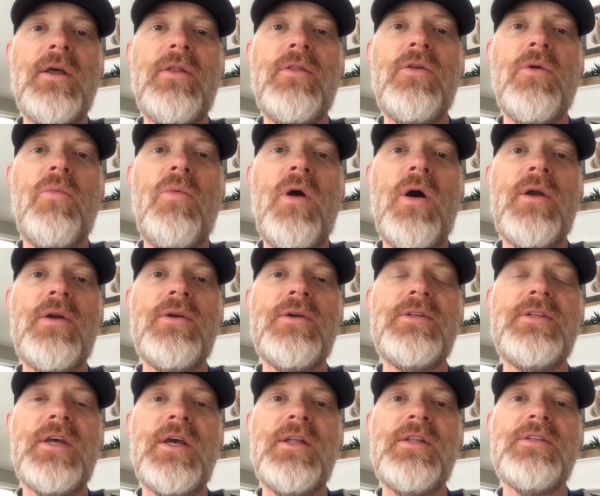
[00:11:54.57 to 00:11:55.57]
The water
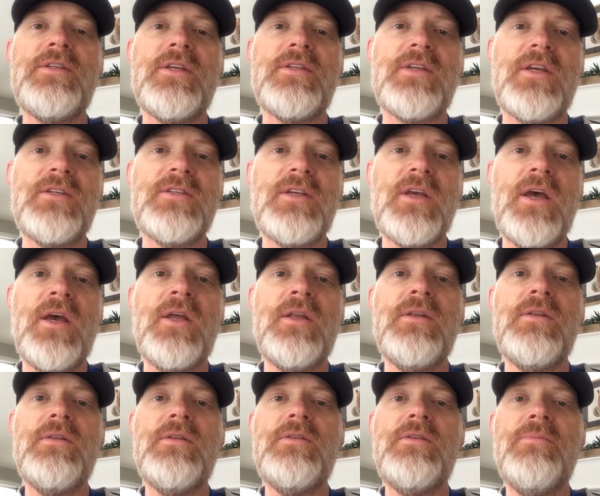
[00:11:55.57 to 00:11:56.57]
tends, as I said,
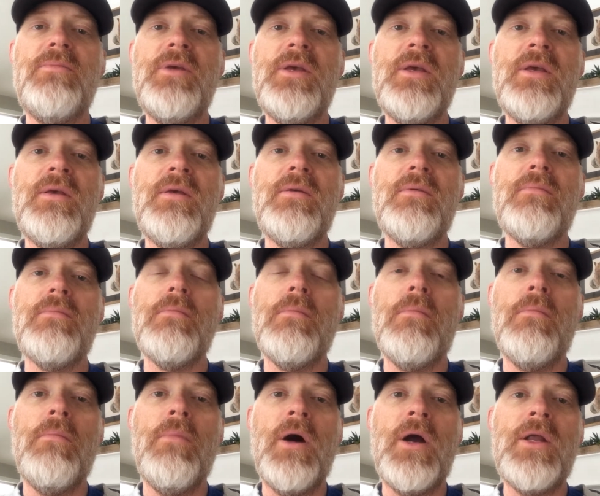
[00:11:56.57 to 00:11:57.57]
to be
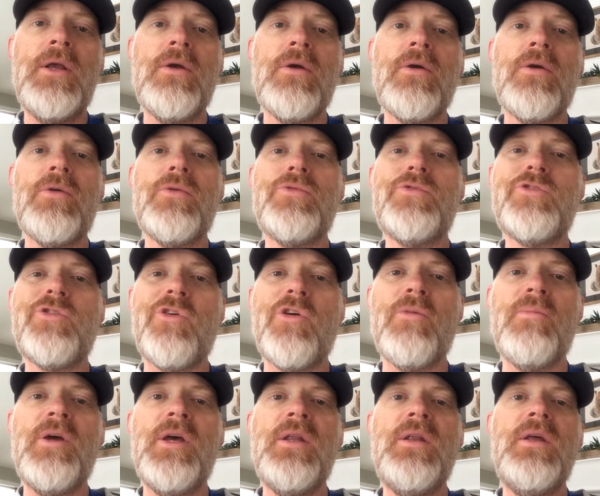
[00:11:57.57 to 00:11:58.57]
muddier,
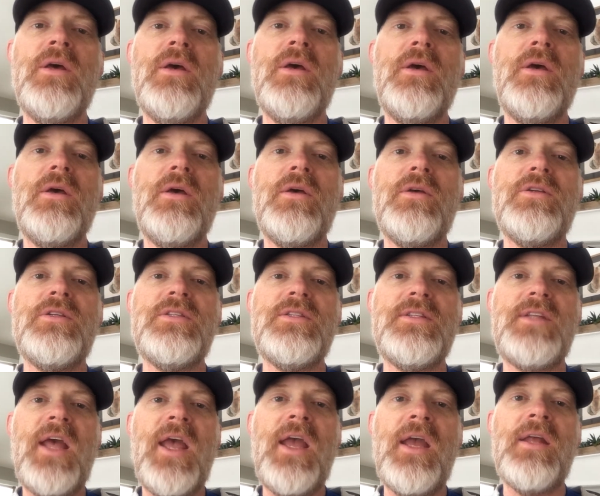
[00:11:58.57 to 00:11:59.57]
turbid,
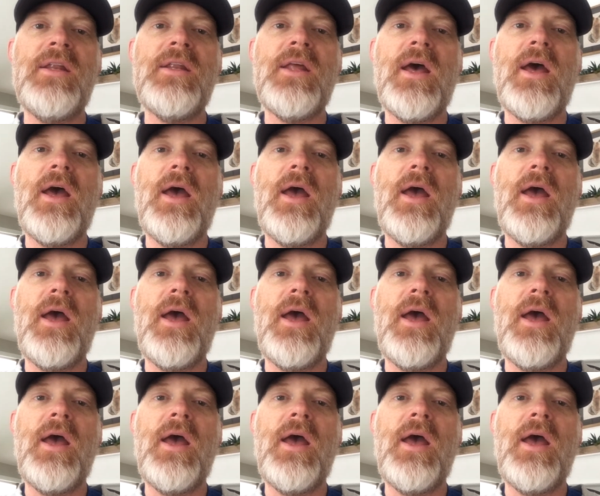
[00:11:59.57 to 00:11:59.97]
stained.